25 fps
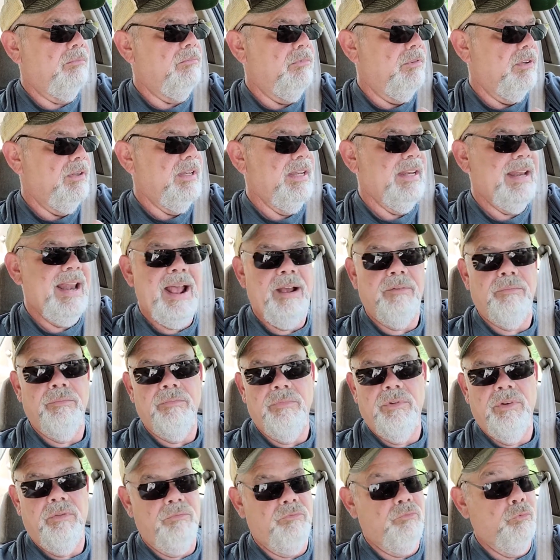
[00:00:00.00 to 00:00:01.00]
Did not
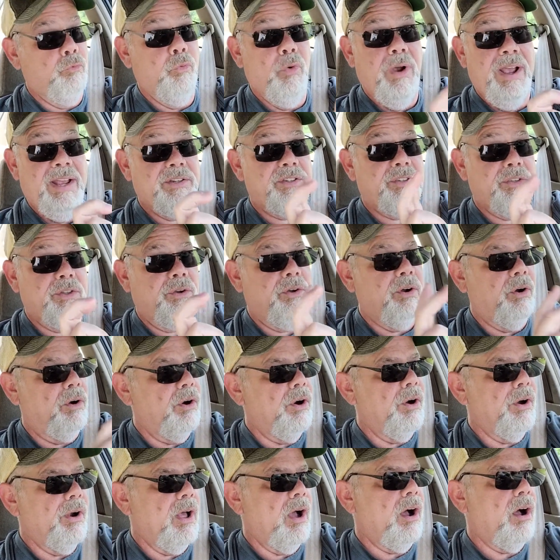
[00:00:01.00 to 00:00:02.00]
rest the
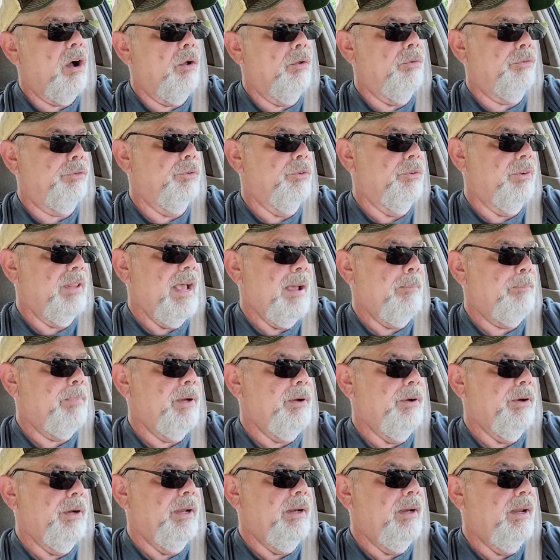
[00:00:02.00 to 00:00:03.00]
car at all during that
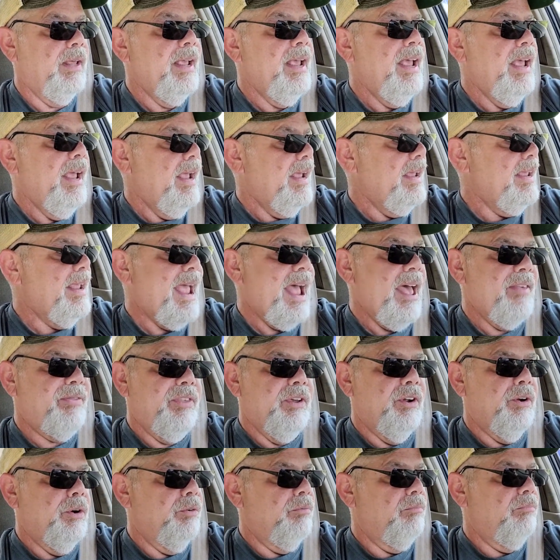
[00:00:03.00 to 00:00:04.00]
period. Got
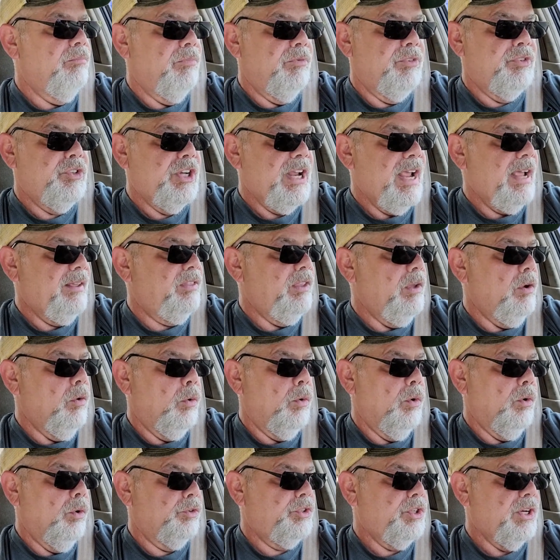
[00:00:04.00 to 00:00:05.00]
there, checked the
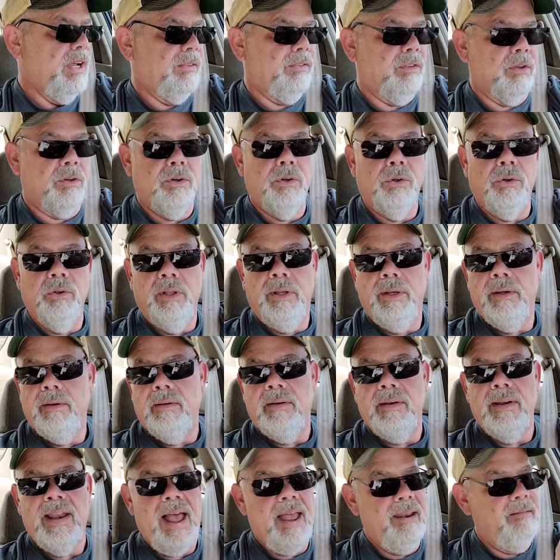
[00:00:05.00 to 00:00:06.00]
oil, checked the coolant,
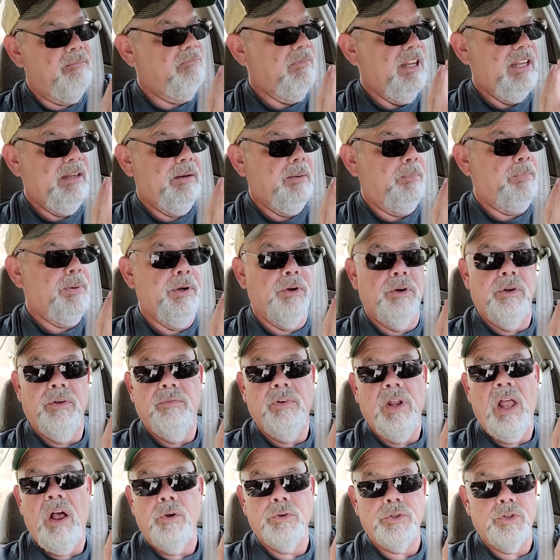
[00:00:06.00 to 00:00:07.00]
and that didn't appear to have
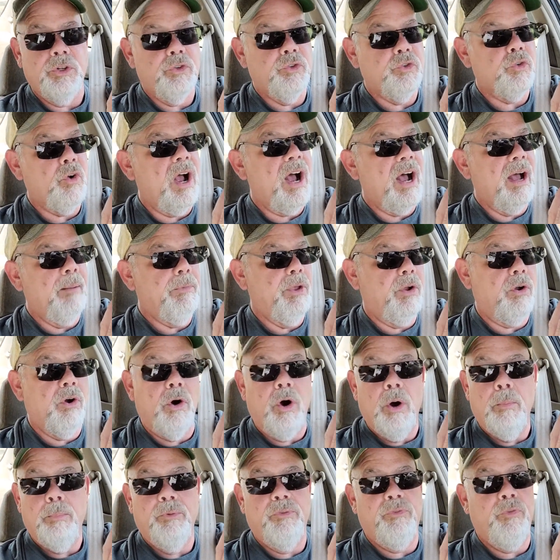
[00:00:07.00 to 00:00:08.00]
lost a drop. The
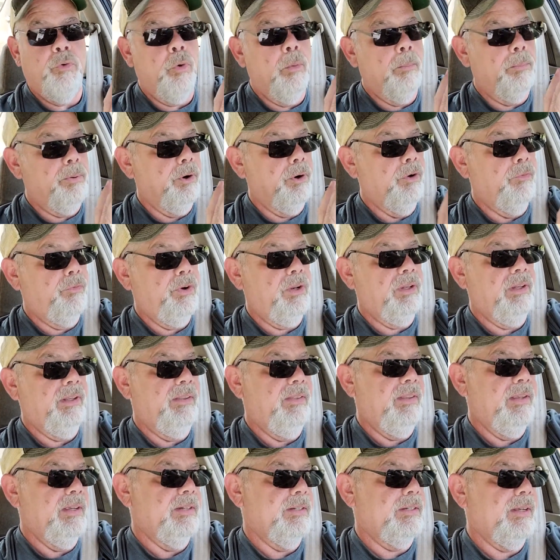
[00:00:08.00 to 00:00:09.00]
car performed perfectly
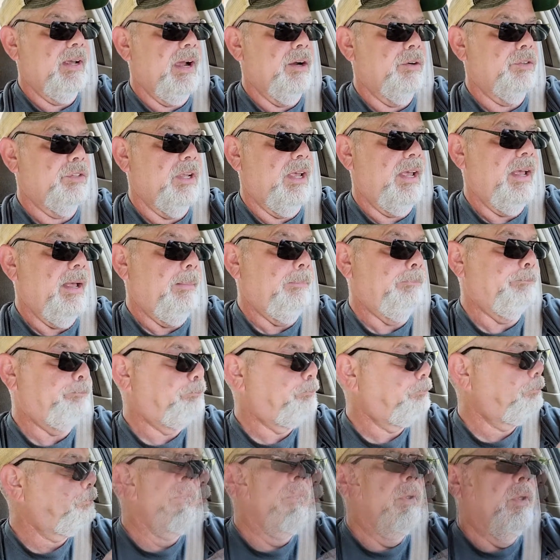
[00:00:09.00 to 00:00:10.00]
the entire
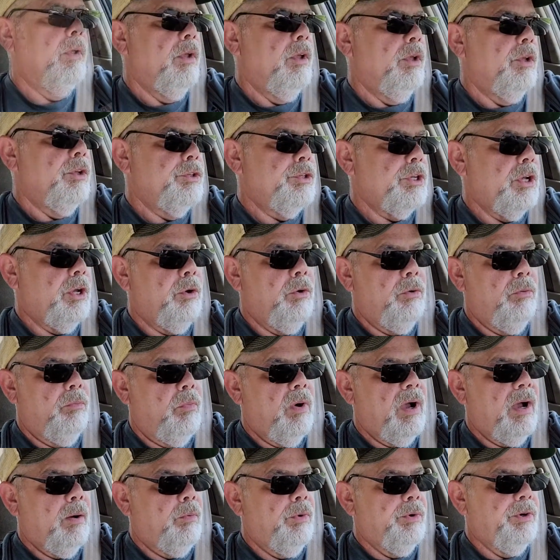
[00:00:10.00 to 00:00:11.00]
time.
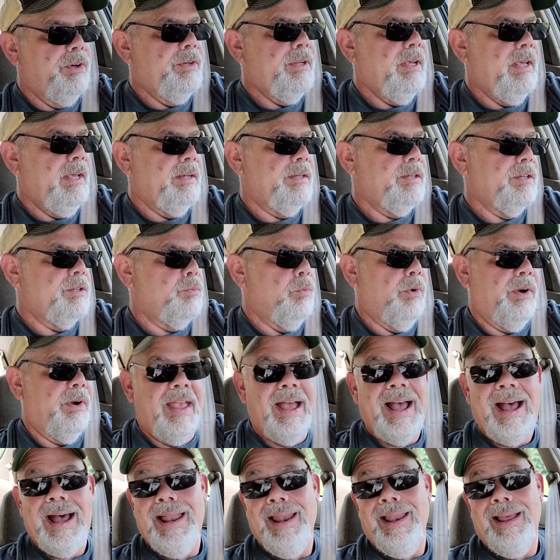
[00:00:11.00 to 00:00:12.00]
While we were in Texas, one of the
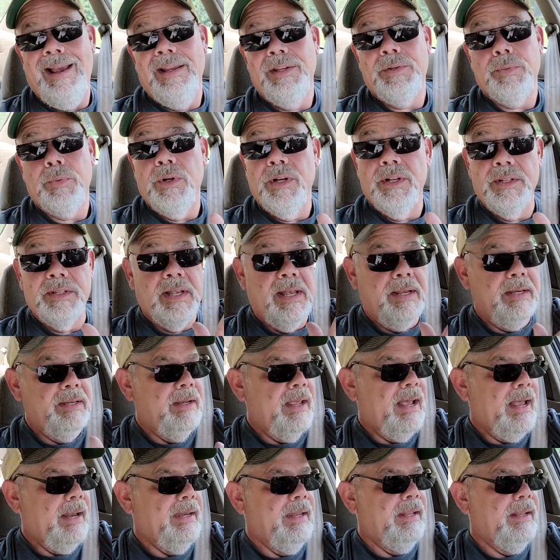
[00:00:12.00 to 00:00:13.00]
highlights was I
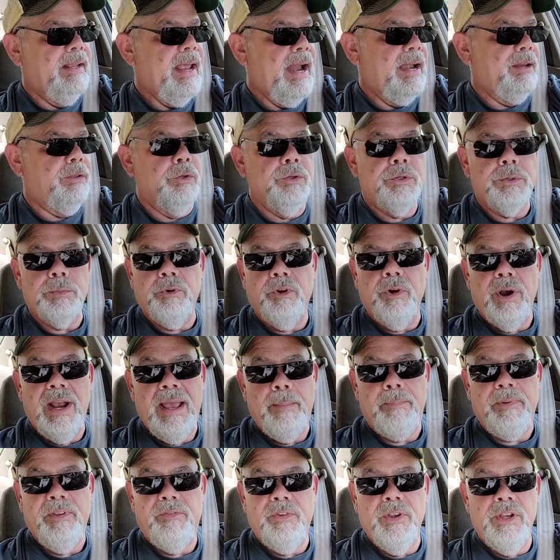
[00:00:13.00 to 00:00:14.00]
got to do some
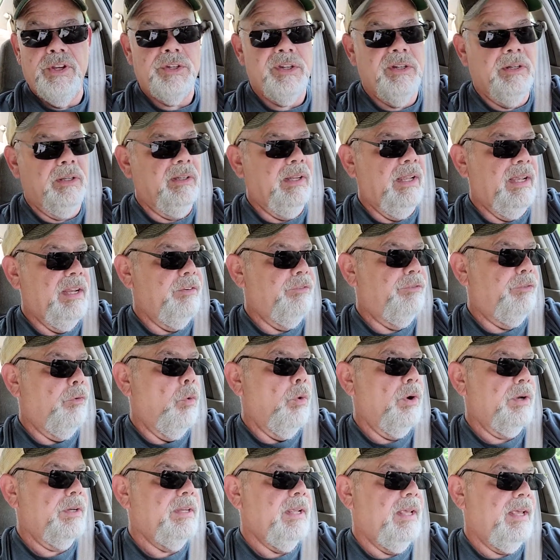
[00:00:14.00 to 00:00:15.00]
crappie fishing at Lake
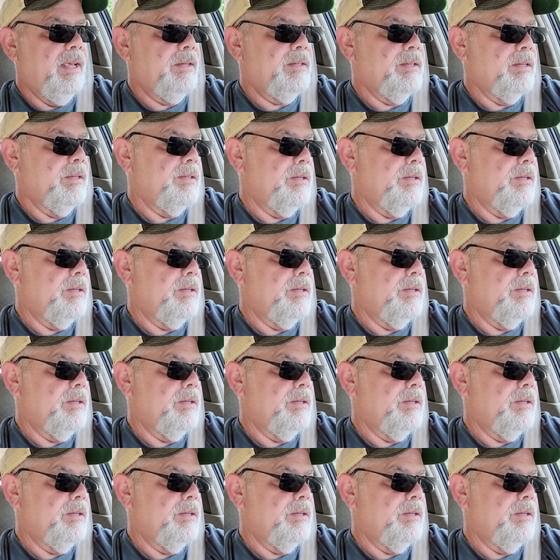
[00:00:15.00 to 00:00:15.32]
Fork, Texas.